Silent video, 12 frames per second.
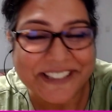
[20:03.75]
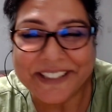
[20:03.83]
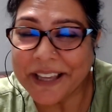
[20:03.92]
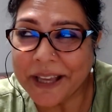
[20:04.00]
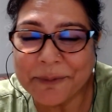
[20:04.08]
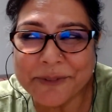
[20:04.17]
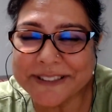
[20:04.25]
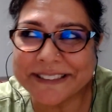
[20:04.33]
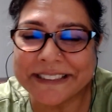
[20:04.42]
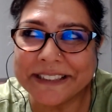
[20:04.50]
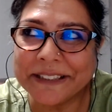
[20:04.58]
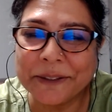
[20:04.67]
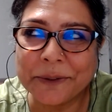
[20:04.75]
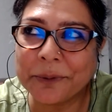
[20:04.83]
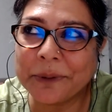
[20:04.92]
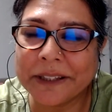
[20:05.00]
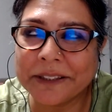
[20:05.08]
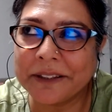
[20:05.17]
Yeah, I'm just thinking,
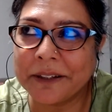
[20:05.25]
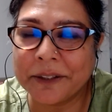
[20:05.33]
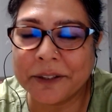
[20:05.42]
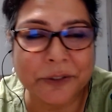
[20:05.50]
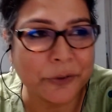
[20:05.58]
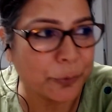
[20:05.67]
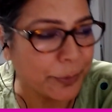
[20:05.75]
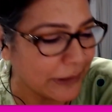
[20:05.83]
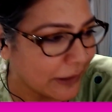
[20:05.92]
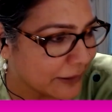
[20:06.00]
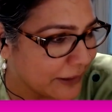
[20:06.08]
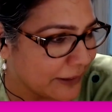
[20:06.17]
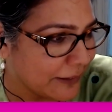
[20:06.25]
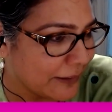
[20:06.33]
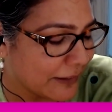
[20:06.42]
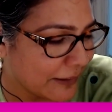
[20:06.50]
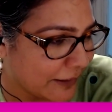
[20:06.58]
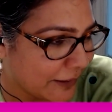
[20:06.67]
you've been lucky
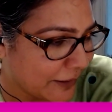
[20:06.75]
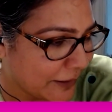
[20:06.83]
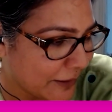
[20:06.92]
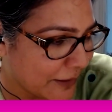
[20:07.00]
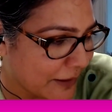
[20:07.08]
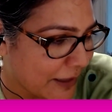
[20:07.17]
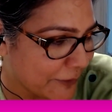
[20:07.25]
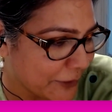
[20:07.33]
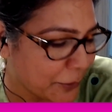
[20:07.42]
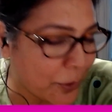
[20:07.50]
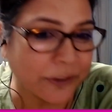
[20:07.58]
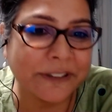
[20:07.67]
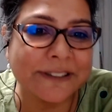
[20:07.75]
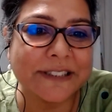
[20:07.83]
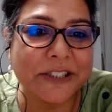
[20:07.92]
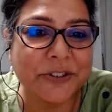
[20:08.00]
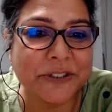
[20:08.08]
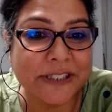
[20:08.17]
in having an
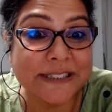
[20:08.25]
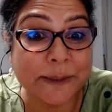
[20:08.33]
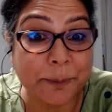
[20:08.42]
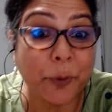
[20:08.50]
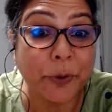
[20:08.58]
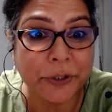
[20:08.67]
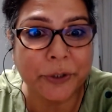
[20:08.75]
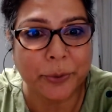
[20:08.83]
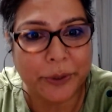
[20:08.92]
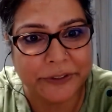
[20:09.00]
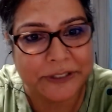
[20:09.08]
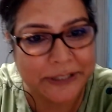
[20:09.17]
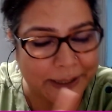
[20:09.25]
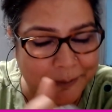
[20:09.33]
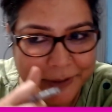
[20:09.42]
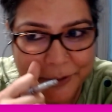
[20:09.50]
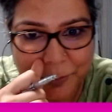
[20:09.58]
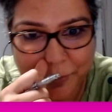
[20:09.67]
organization that supported you at the
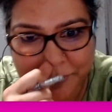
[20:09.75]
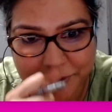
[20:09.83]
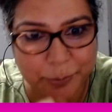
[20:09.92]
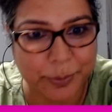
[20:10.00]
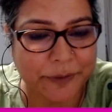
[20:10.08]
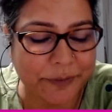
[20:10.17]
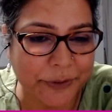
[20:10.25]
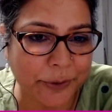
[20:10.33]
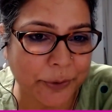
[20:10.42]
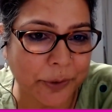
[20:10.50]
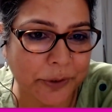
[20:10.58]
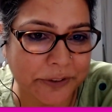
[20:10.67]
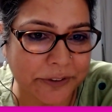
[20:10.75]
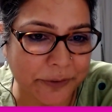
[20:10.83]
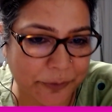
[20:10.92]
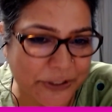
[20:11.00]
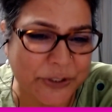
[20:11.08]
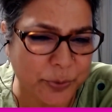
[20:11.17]
time that you wanted to be with your
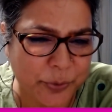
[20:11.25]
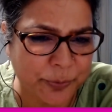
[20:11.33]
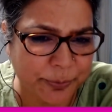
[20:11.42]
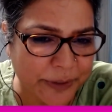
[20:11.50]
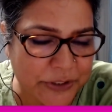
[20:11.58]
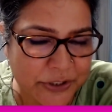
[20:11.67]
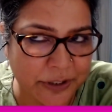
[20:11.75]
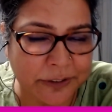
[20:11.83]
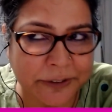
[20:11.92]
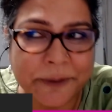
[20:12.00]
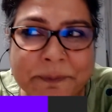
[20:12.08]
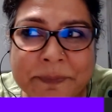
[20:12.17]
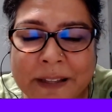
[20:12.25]
daughter when she was much younger.